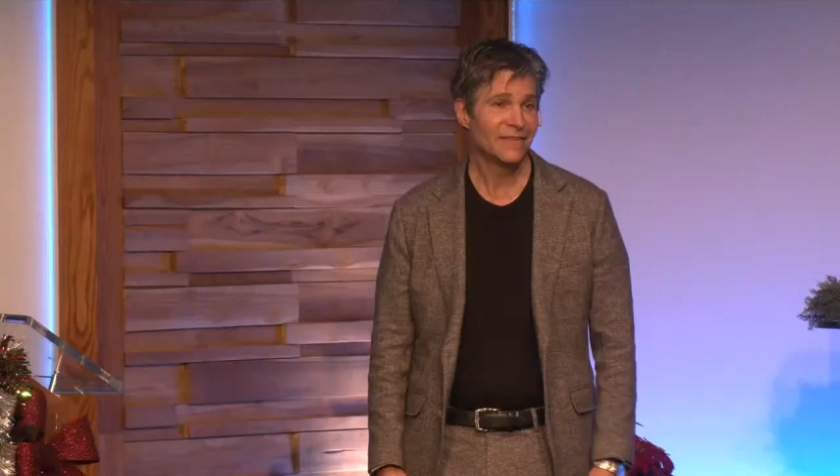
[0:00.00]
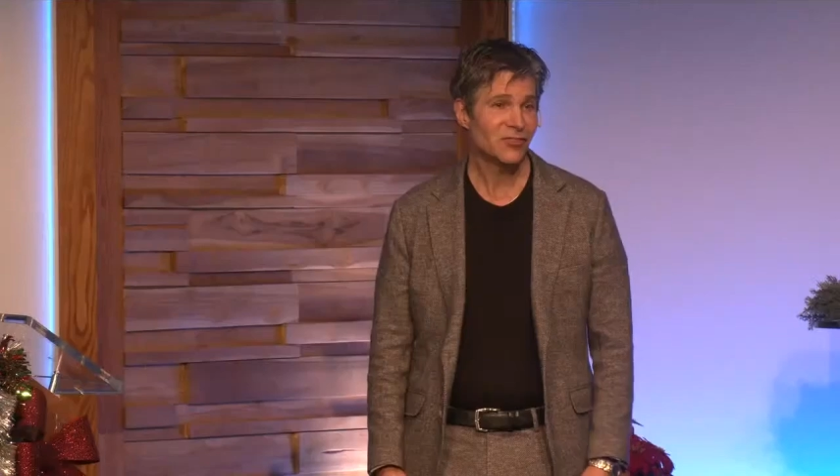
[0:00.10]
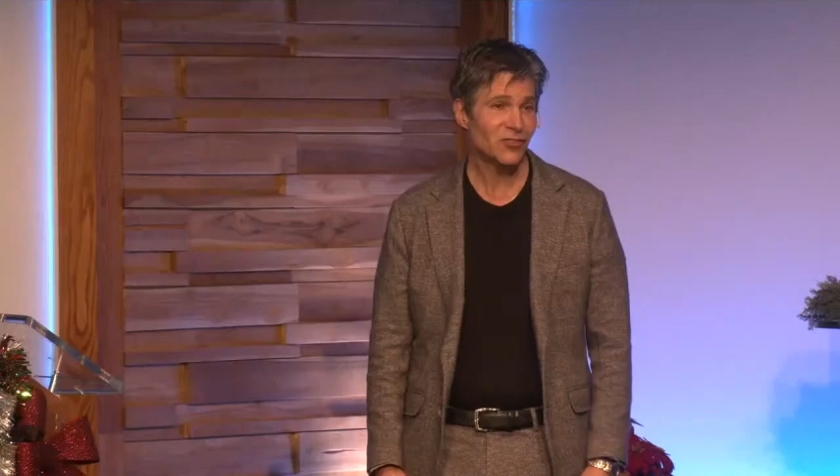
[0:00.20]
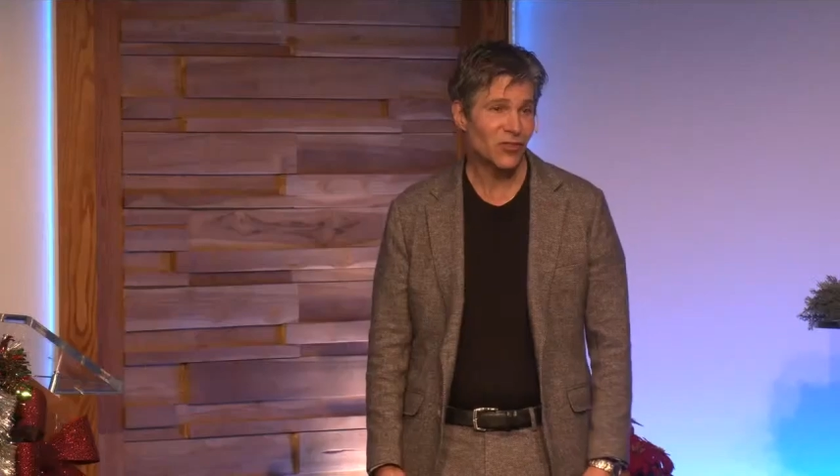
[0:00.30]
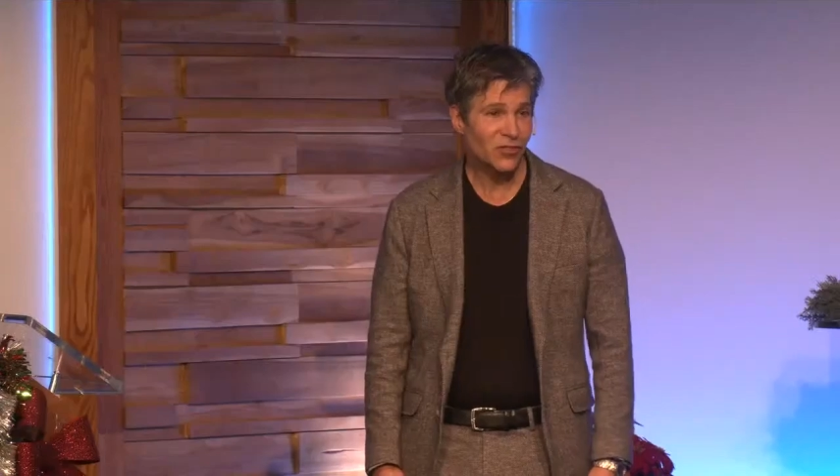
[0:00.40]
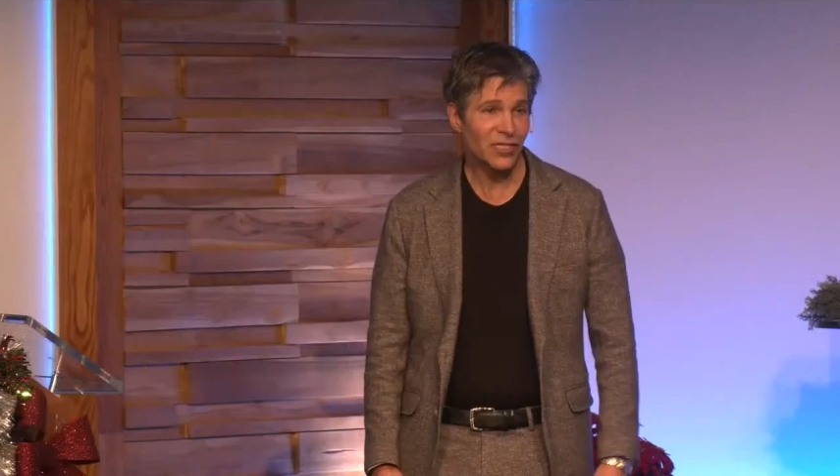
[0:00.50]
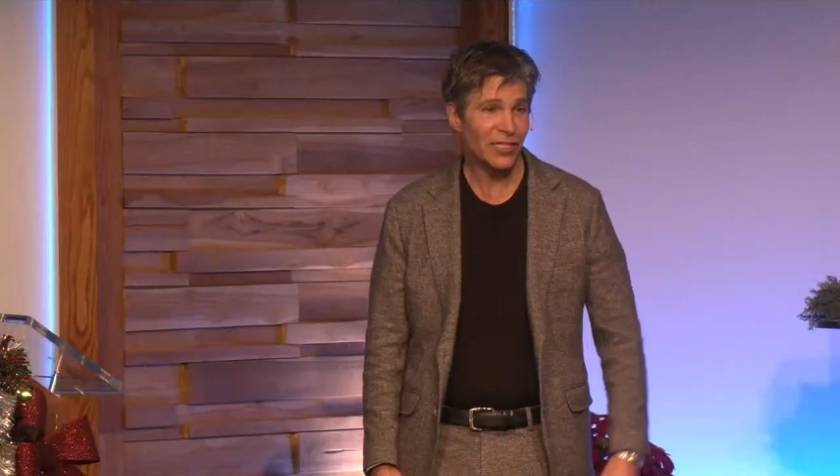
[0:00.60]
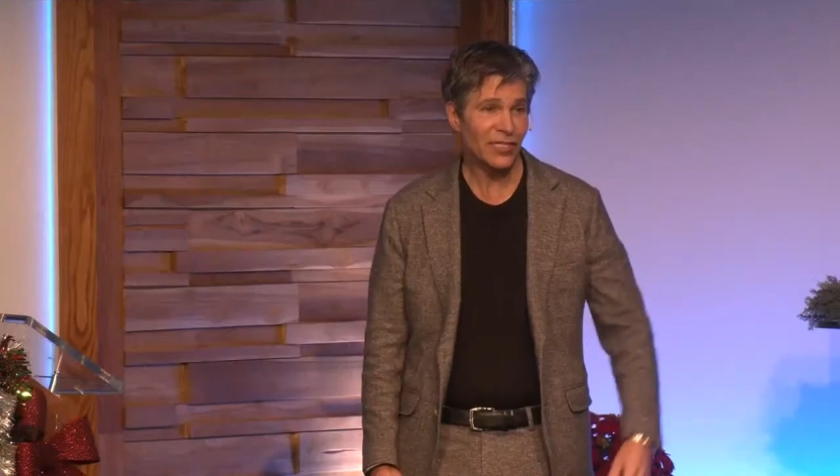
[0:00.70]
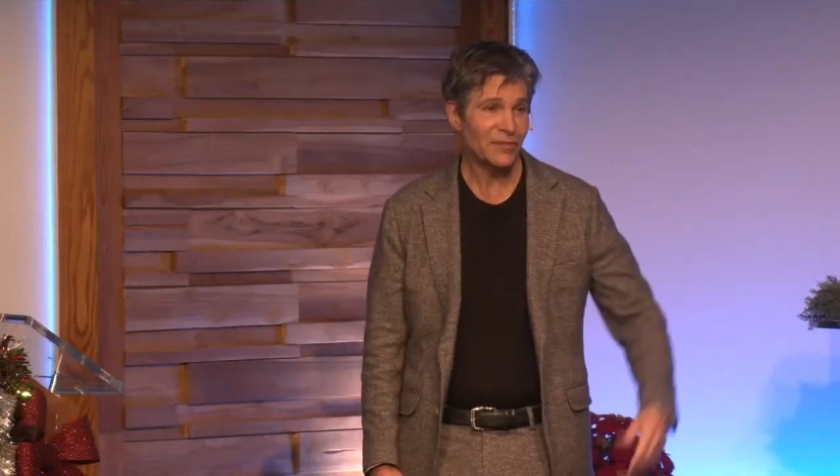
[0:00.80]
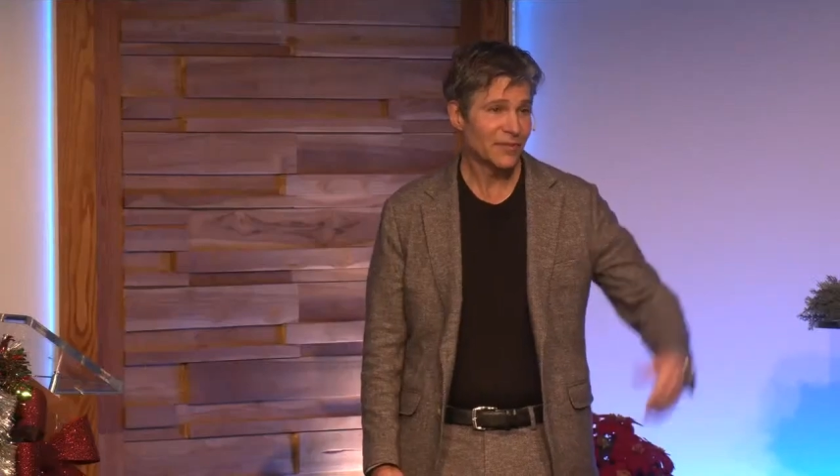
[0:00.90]

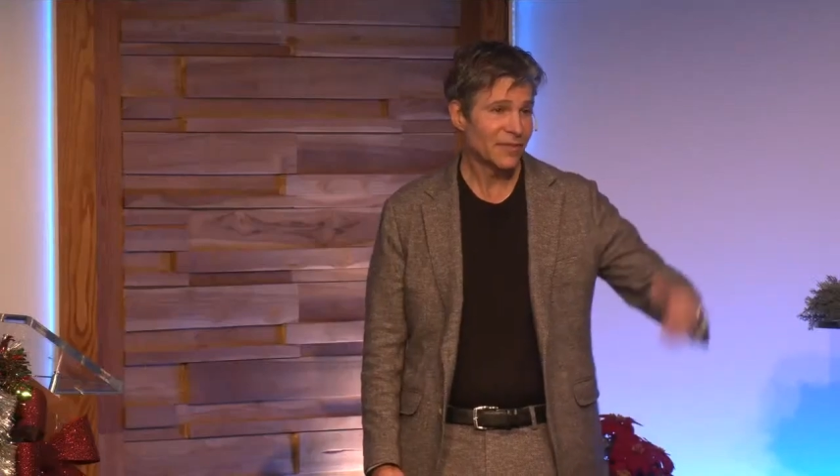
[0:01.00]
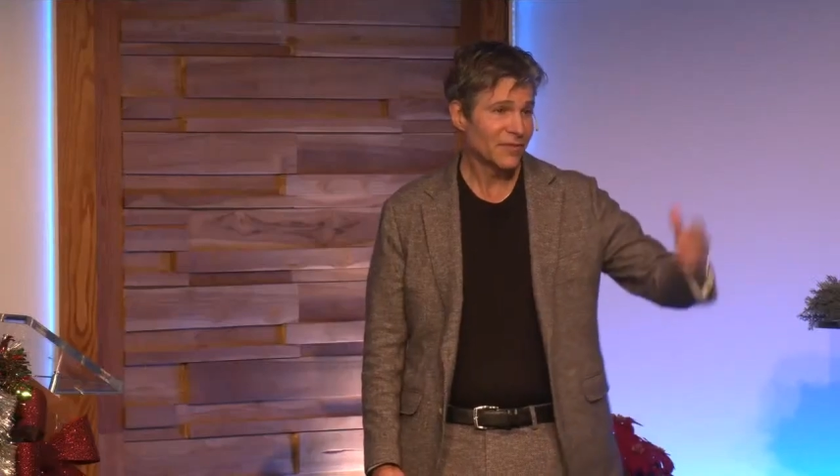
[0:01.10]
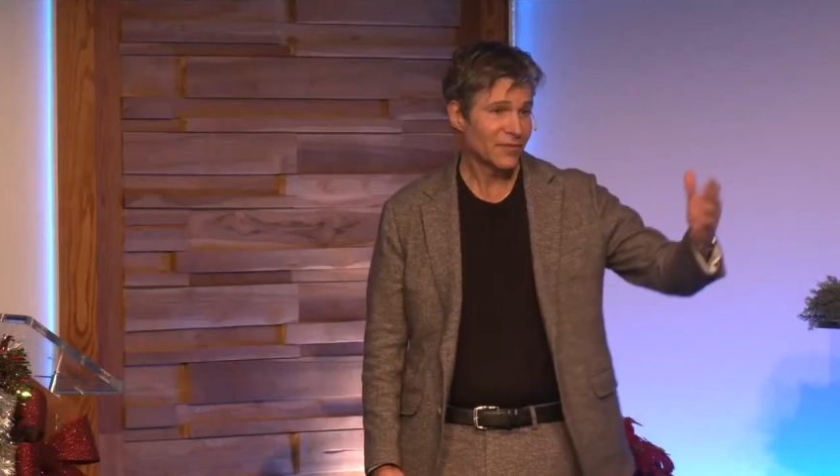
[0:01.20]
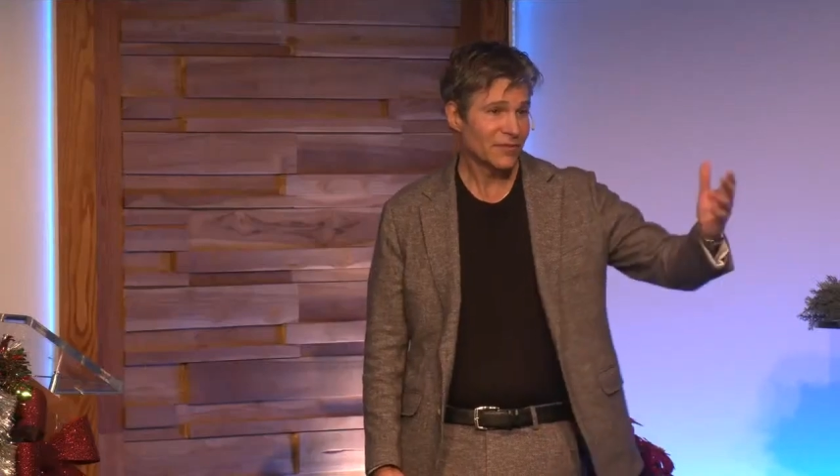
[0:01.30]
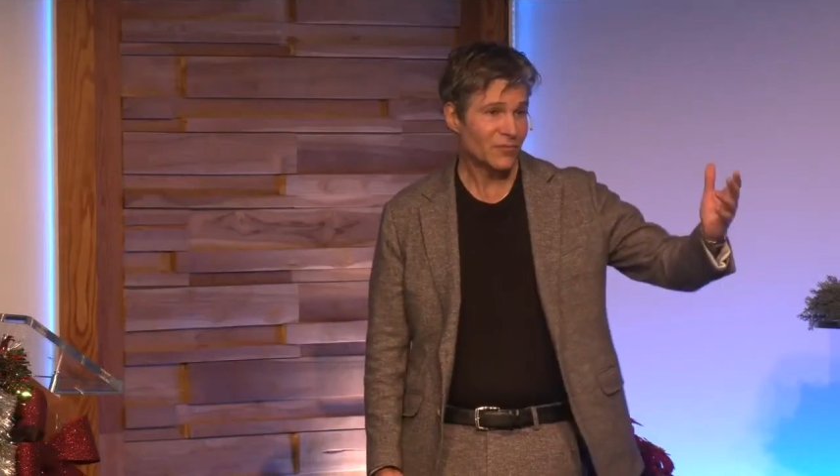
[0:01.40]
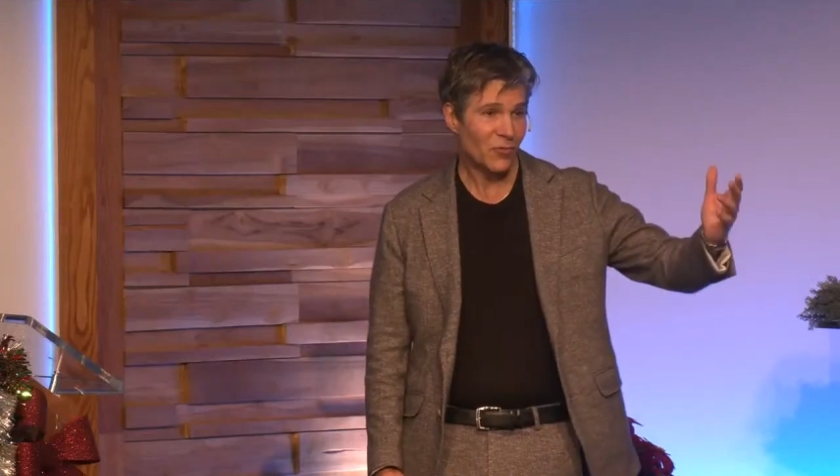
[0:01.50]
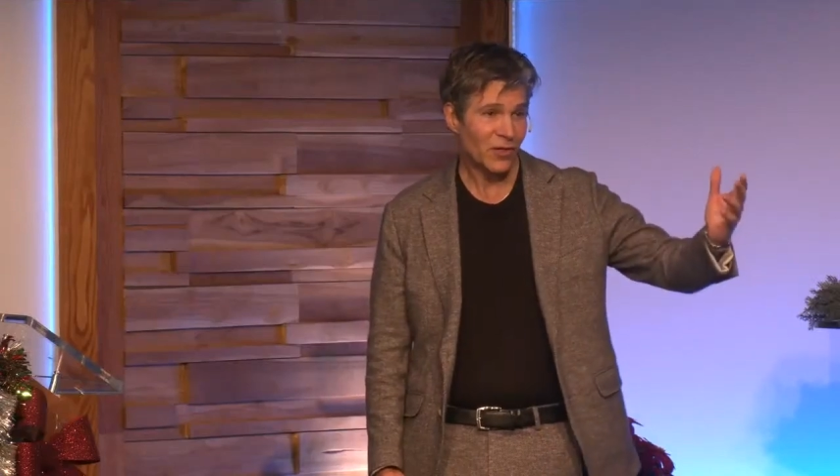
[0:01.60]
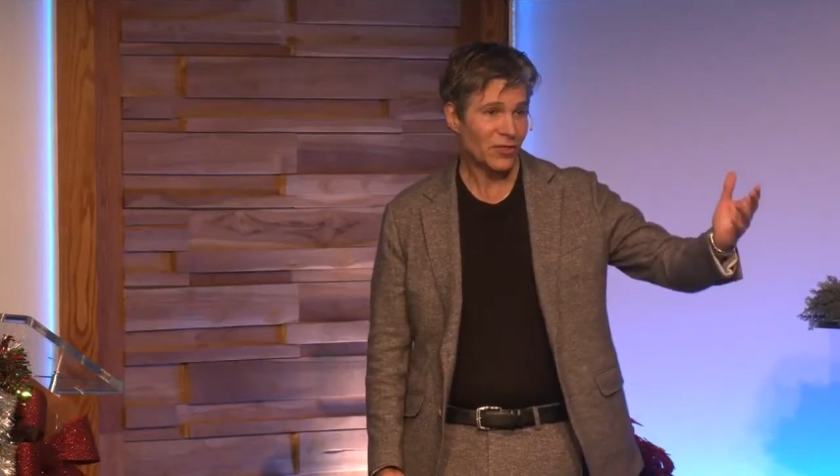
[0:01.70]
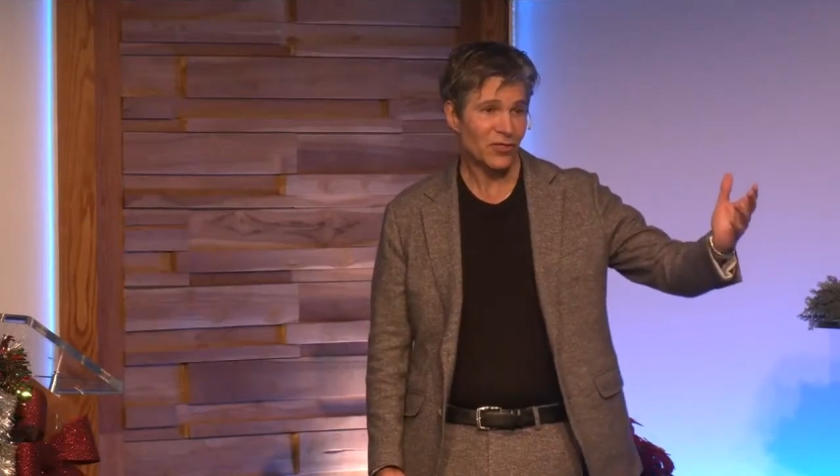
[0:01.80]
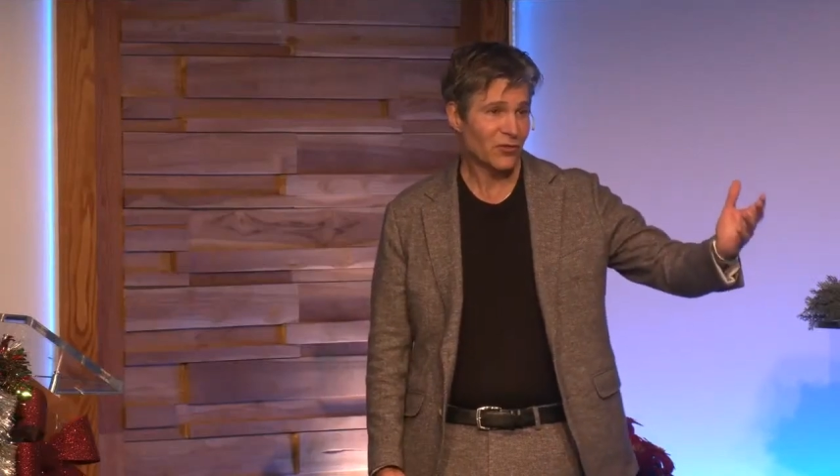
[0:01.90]
Certainly
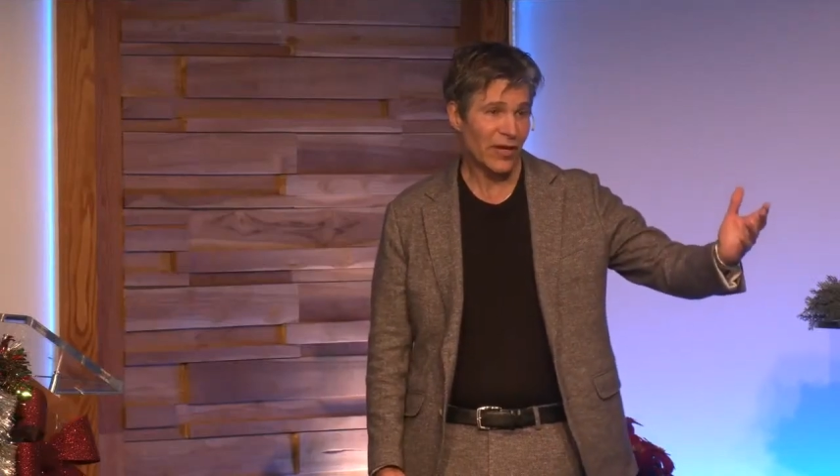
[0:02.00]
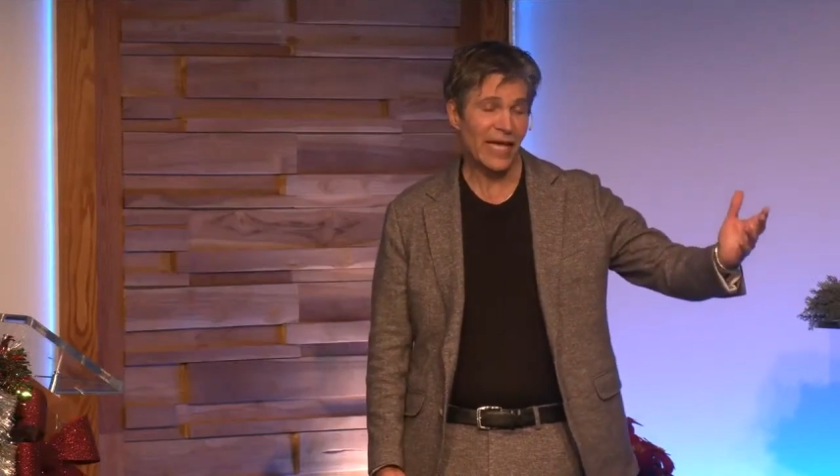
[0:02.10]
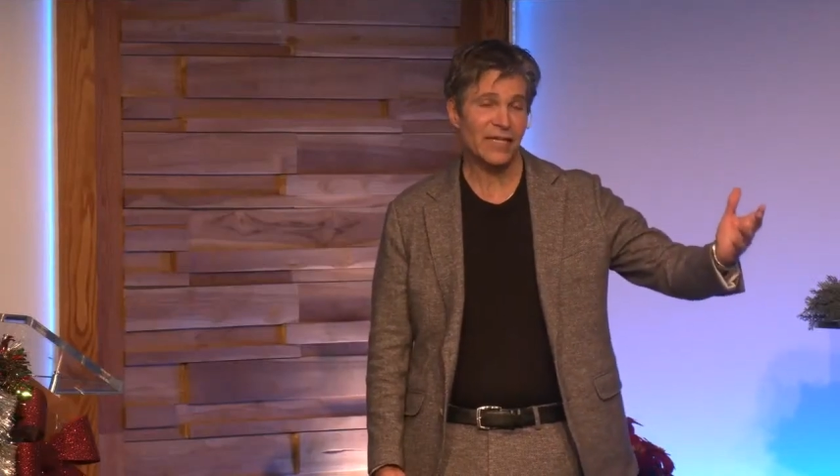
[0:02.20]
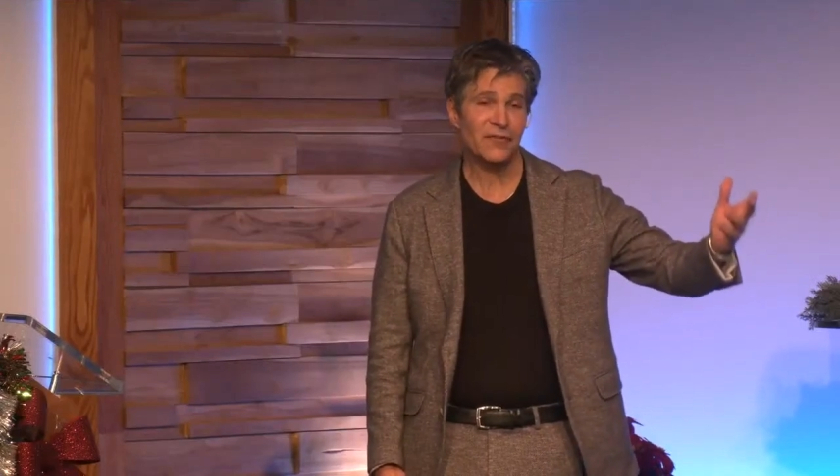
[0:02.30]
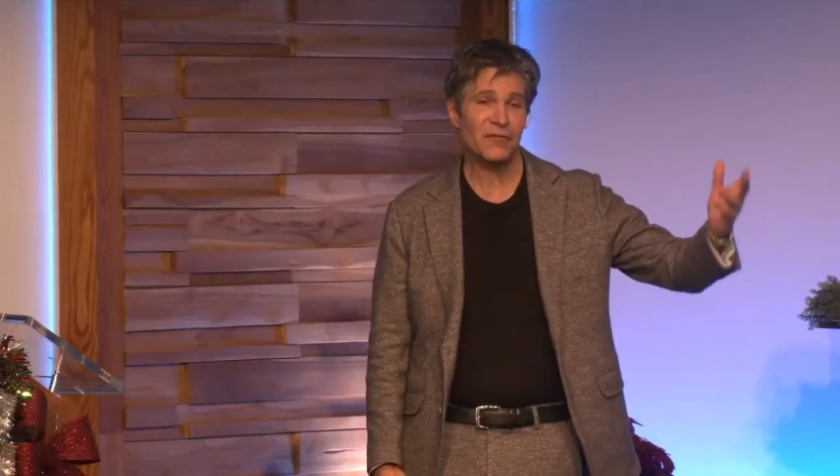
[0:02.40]
one of the great,